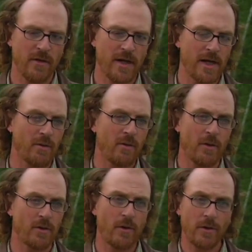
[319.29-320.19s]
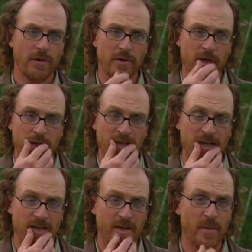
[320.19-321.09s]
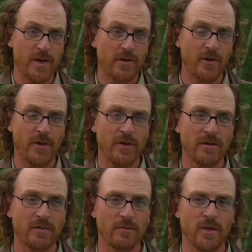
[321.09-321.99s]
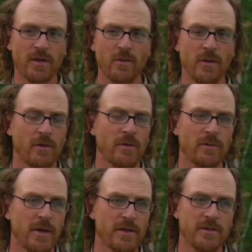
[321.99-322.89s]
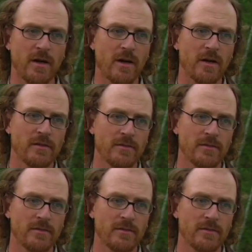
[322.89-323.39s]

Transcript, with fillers: Right now, we won't know that there's any change in Minnesota because we don't know what the ranges are.